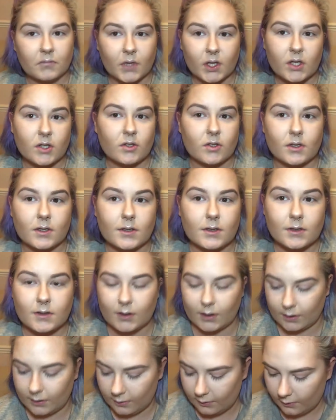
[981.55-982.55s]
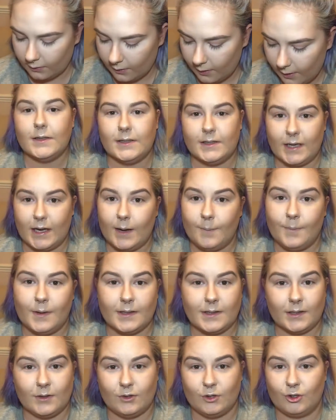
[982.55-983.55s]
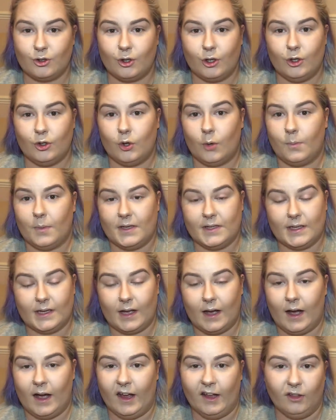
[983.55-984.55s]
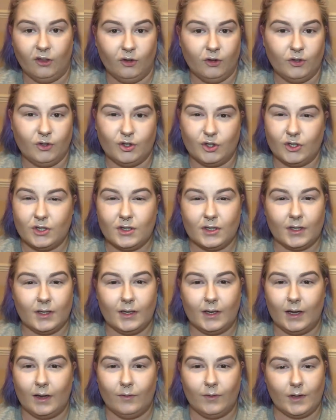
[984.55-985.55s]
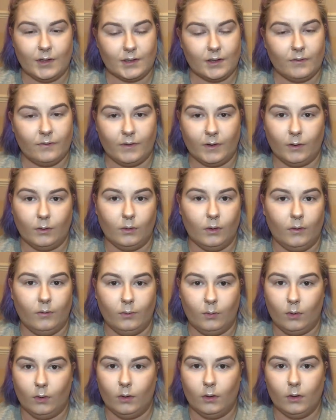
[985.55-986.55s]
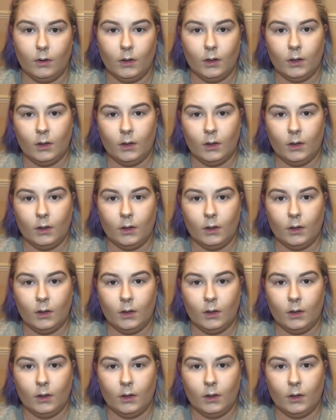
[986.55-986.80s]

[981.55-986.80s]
It's just stunning. Today I'm basically just going to do a basic eye look just to give you a feel of what